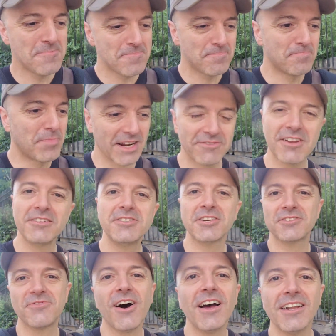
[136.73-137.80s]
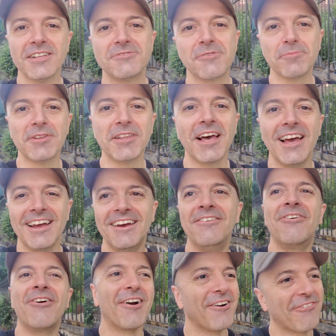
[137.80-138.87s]
but I've done just fine in
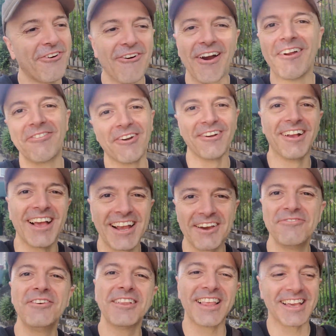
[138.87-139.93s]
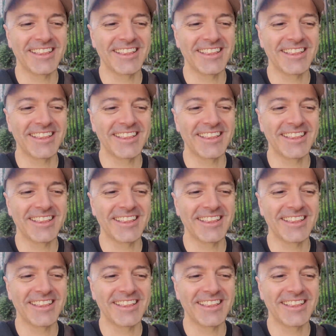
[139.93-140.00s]
AAA forever. Like, I feel like